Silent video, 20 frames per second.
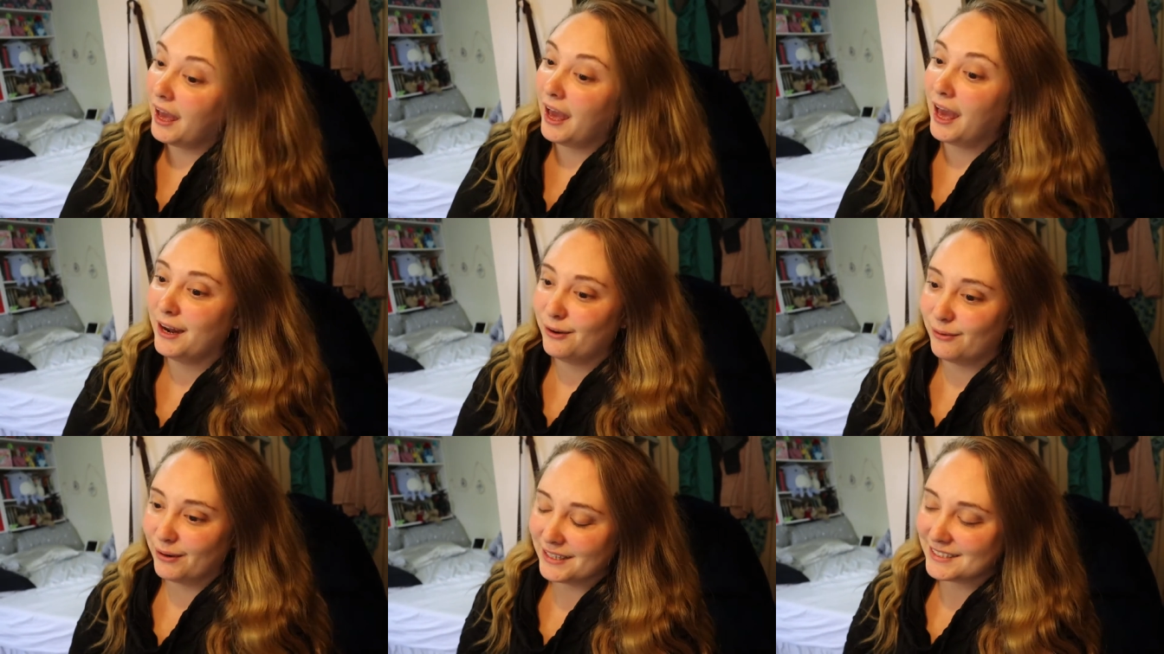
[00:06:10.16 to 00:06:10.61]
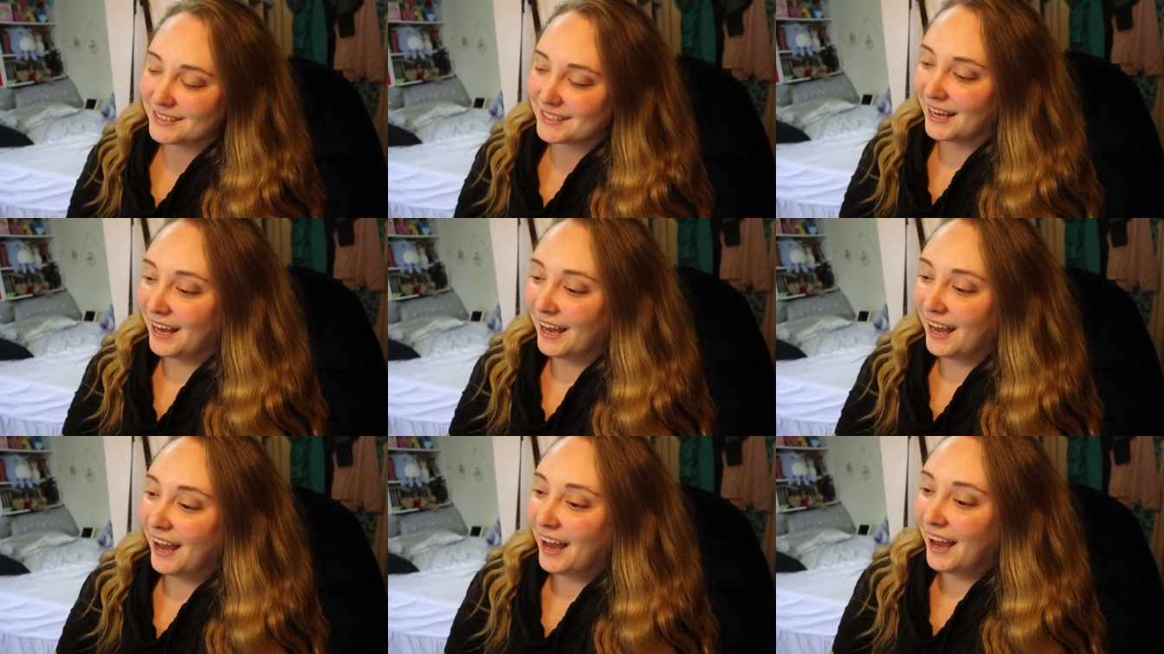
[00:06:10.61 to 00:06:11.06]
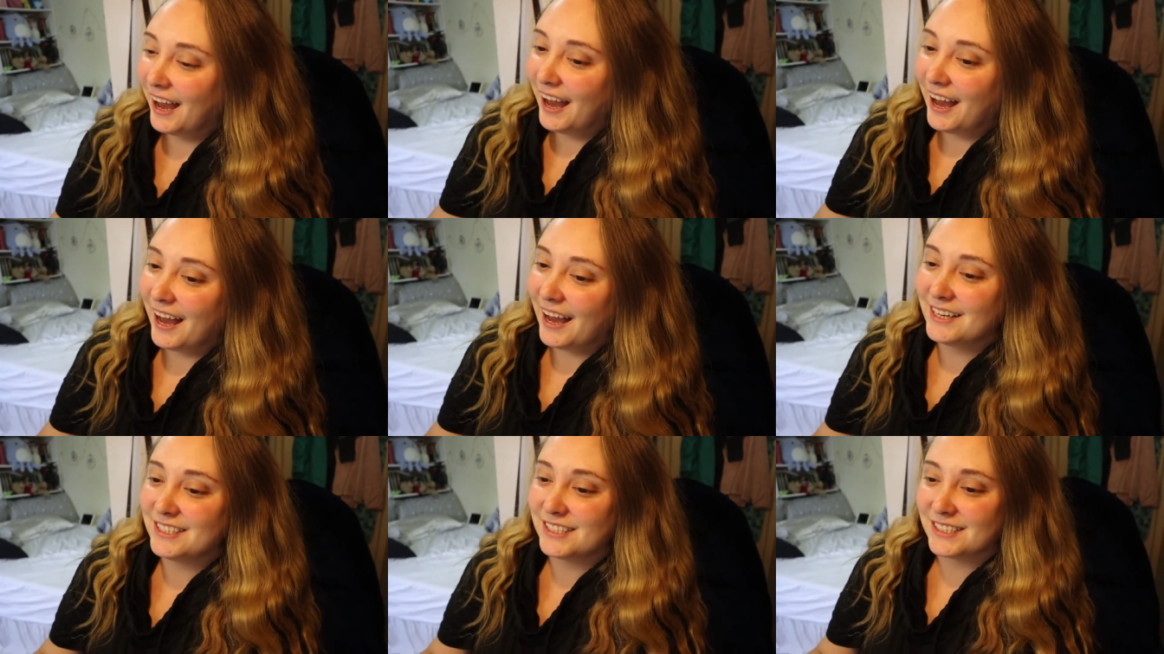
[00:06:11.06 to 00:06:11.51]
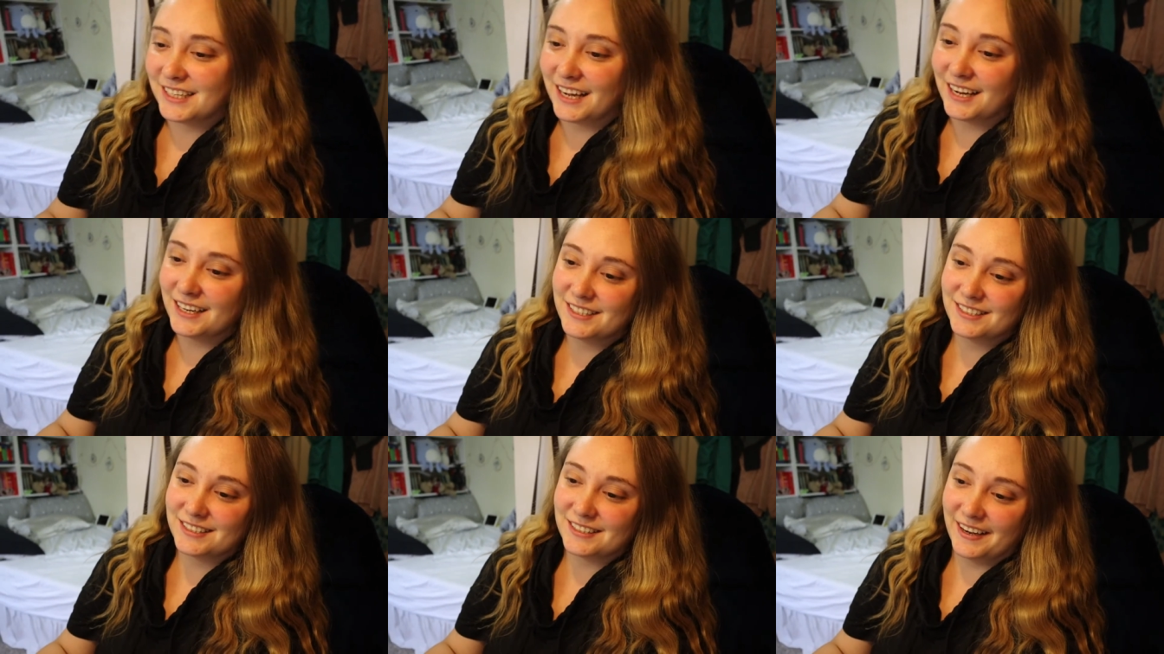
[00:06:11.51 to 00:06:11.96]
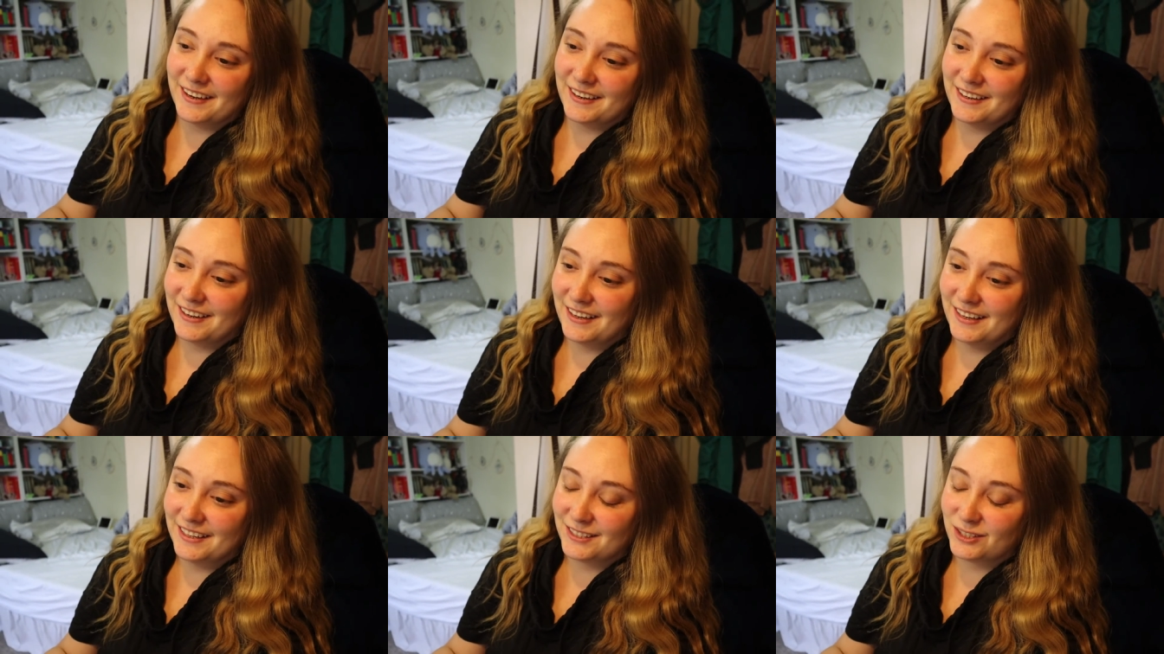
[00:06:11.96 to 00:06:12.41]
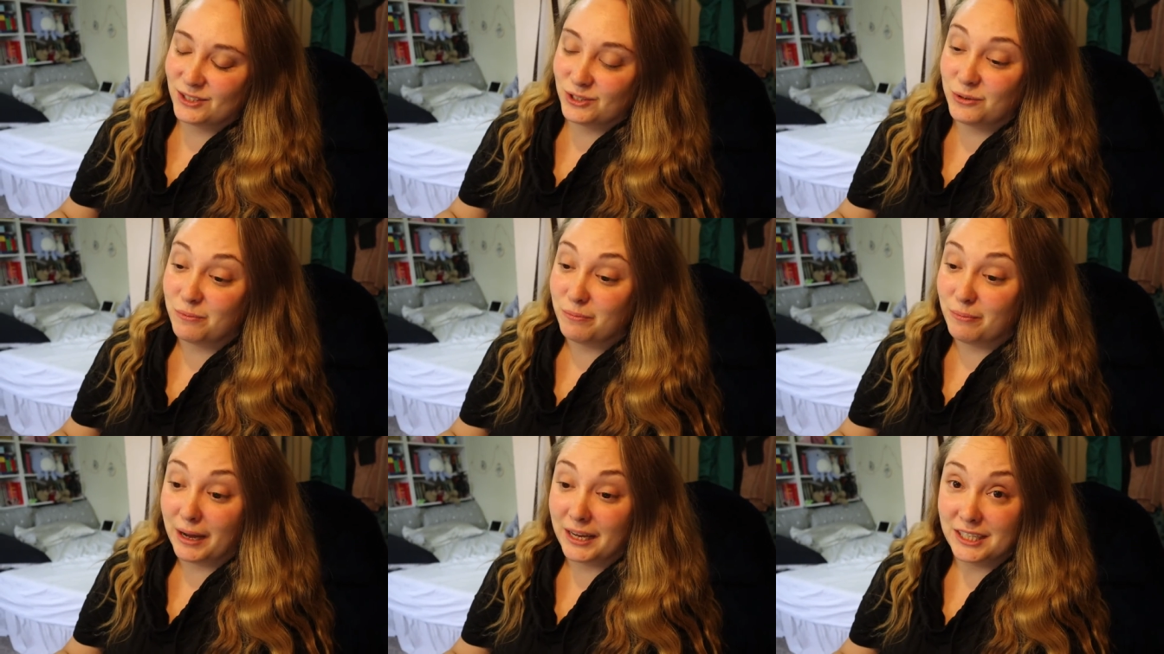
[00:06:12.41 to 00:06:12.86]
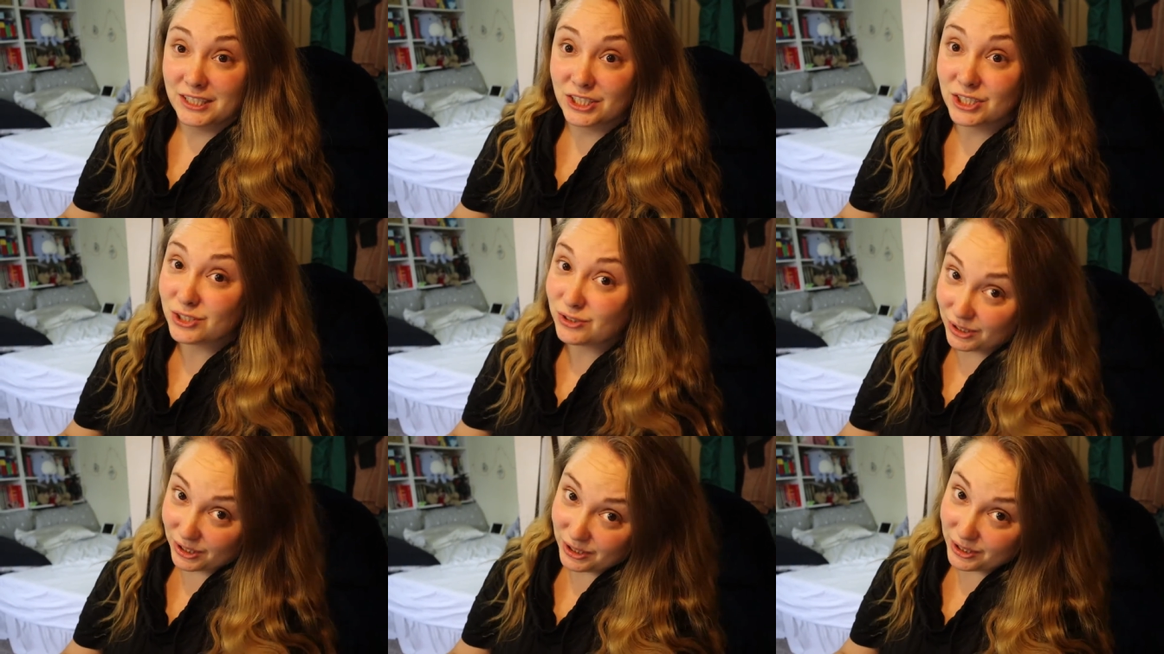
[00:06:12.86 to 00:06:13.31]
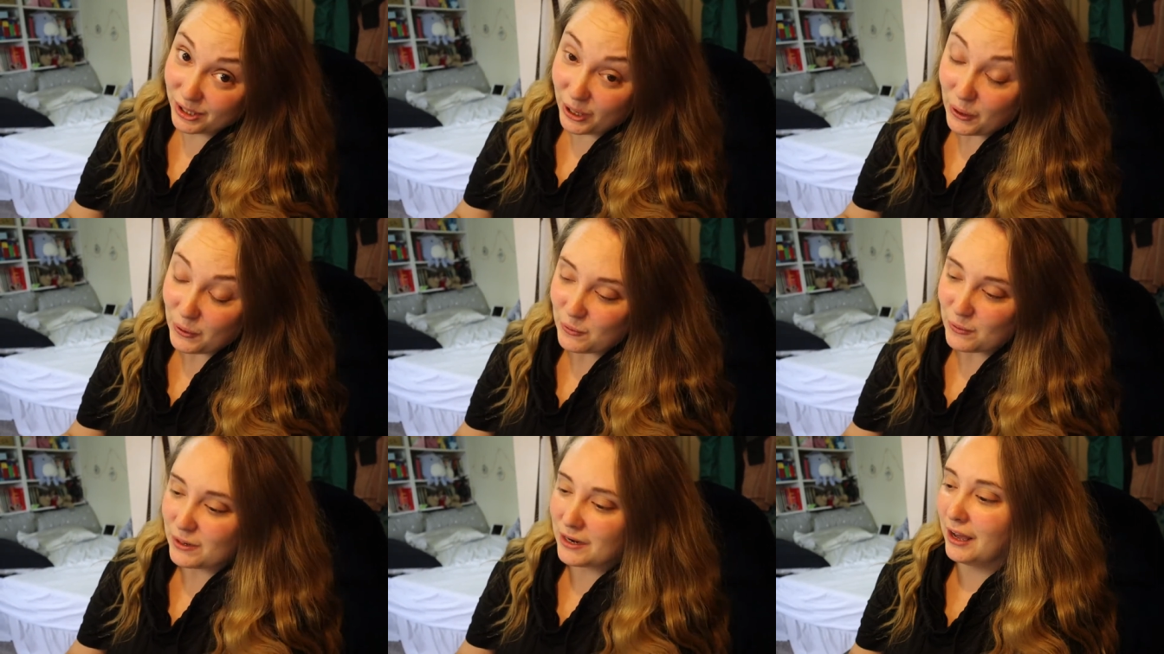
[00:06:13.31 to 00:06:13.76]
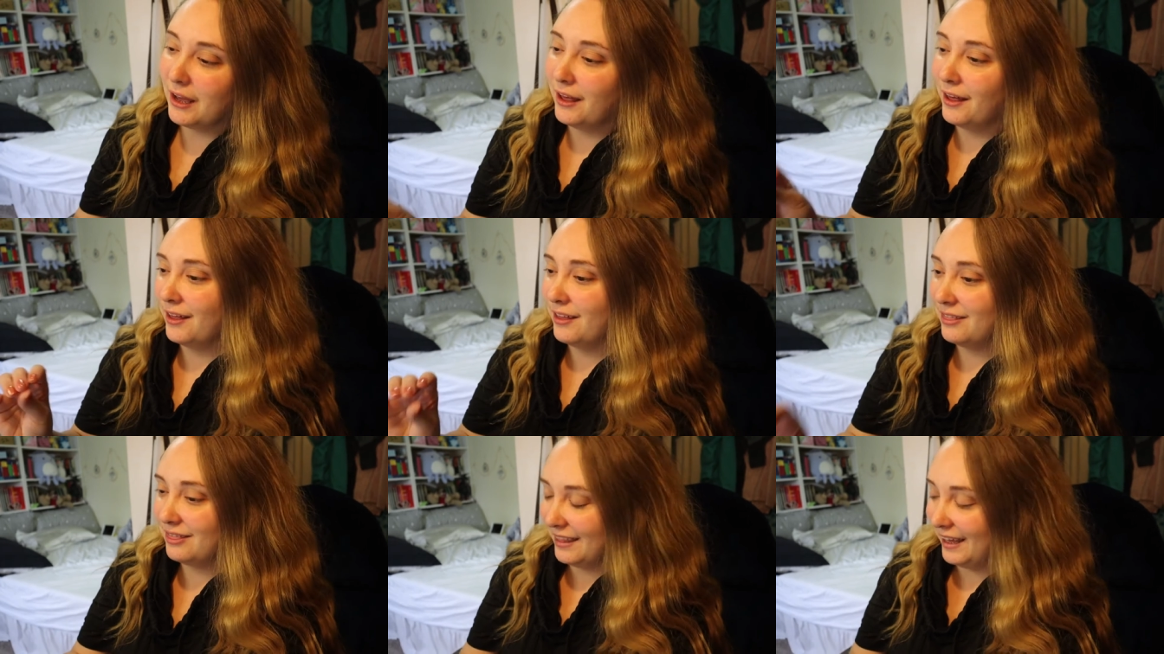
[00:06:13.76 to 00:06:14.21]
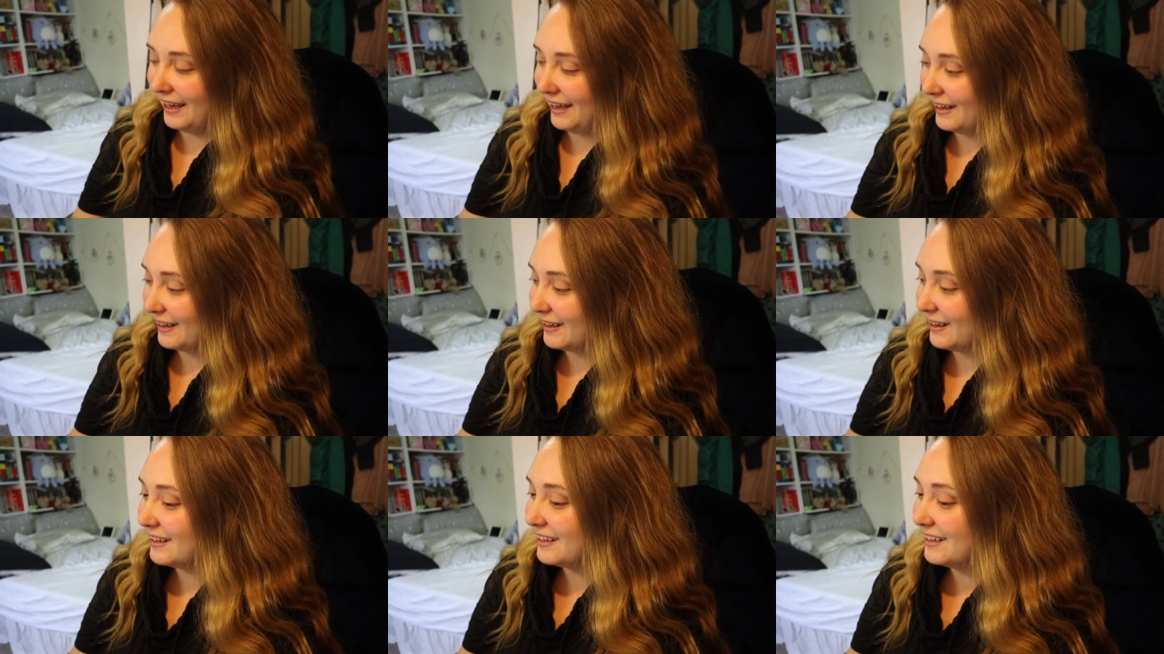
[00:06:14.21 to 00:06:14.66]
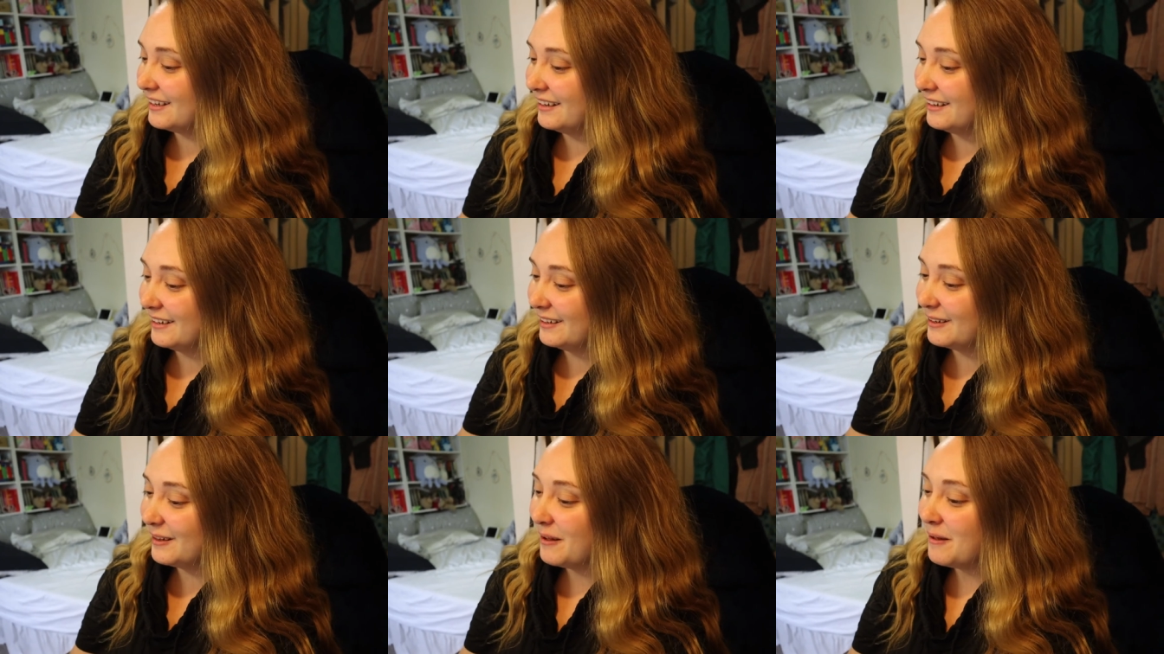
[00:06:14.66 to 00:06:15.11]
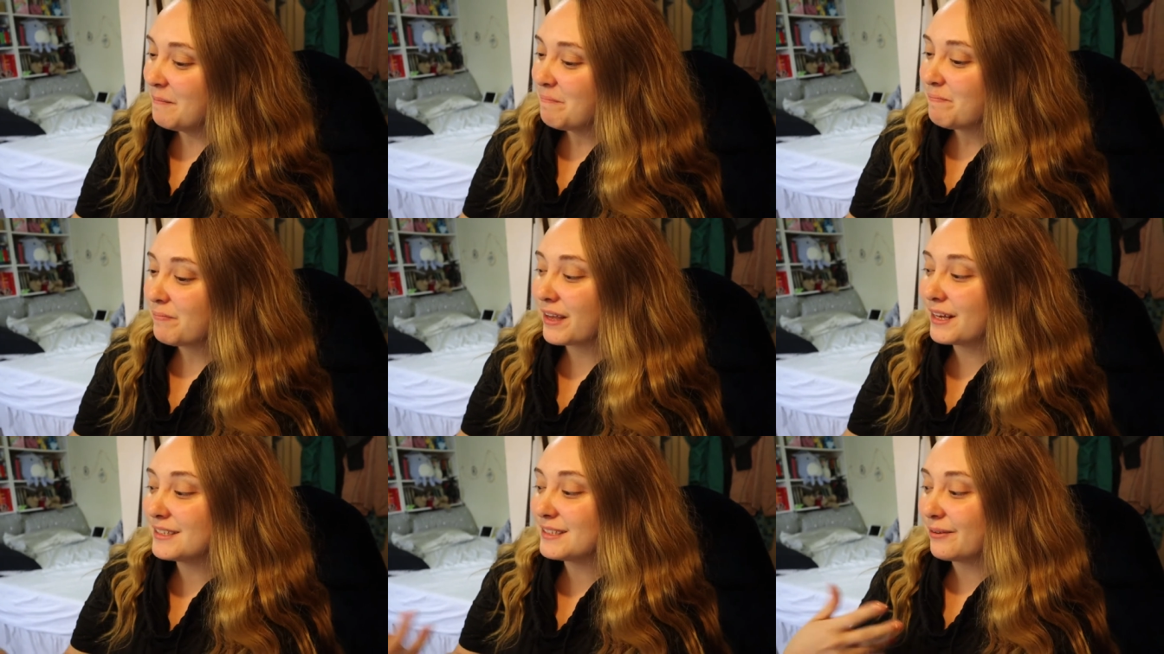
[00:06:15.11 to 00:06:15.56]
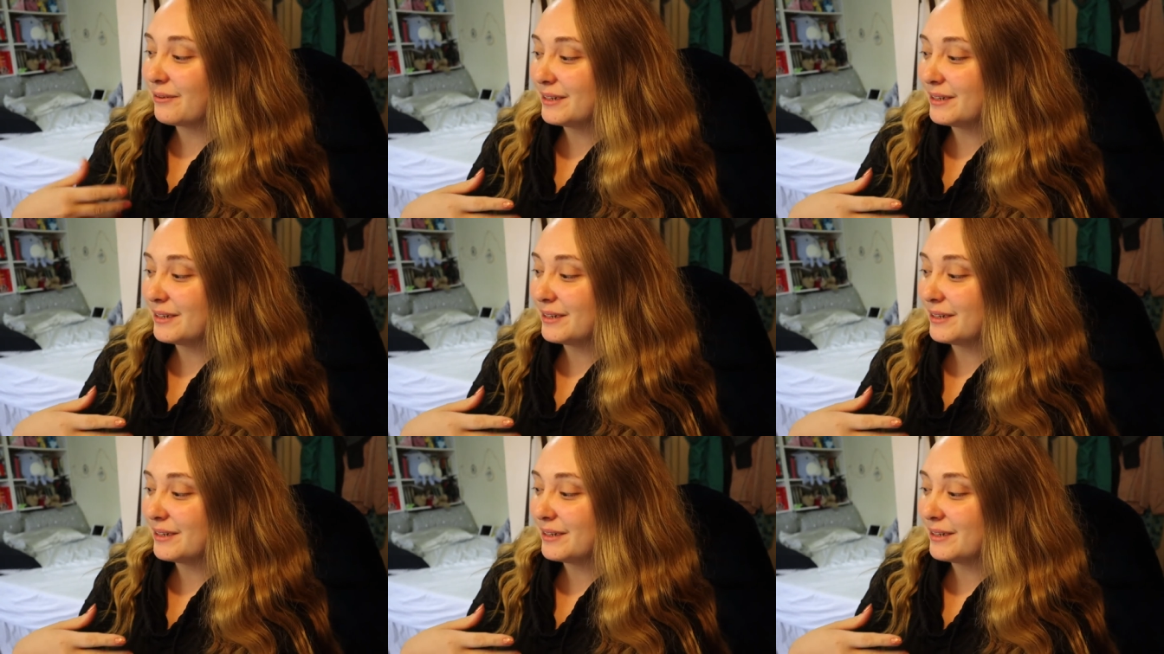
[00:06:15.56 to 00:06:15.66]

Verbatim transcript: Anyways, I just had to sign into my student loan thing because